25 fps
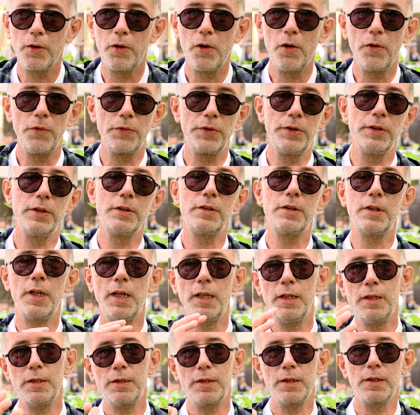often
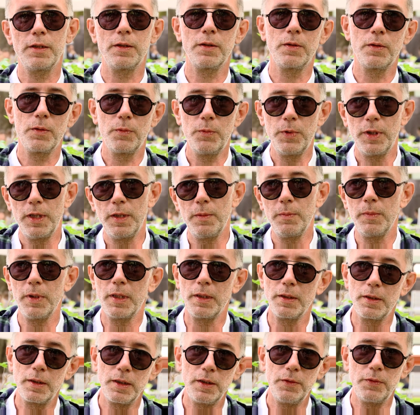change in rhythm
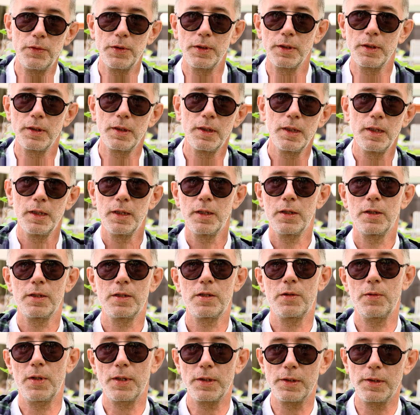and even
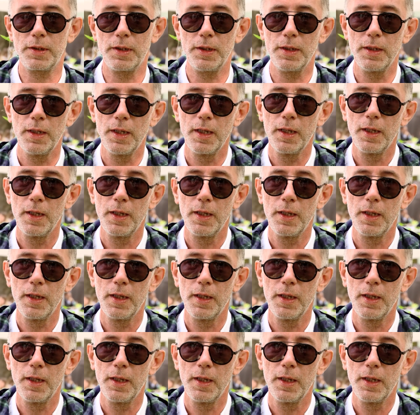structure.